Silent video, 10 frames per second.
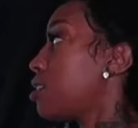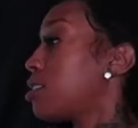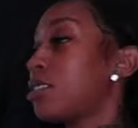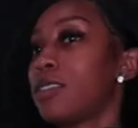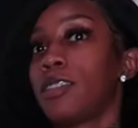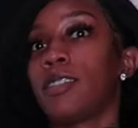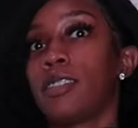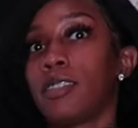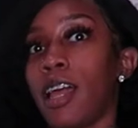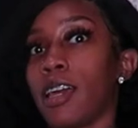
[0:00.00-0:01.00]
it's
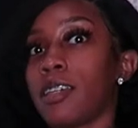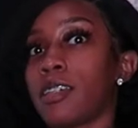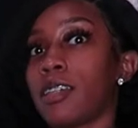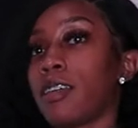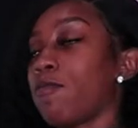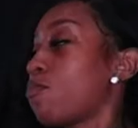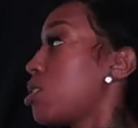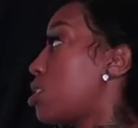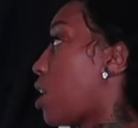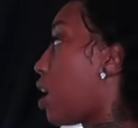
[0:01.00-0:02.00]
like giving
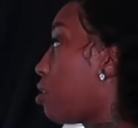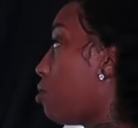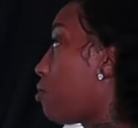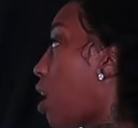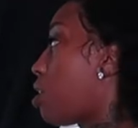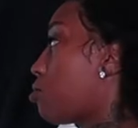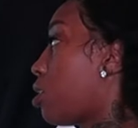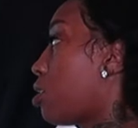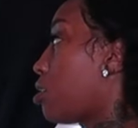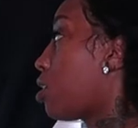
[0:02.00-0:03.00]
me jacked up vibes
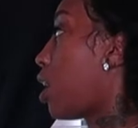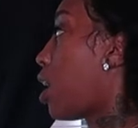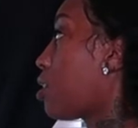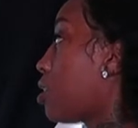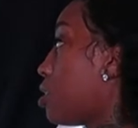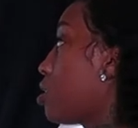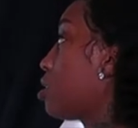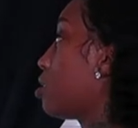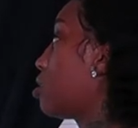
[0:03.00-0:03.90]
right here. Like, I need it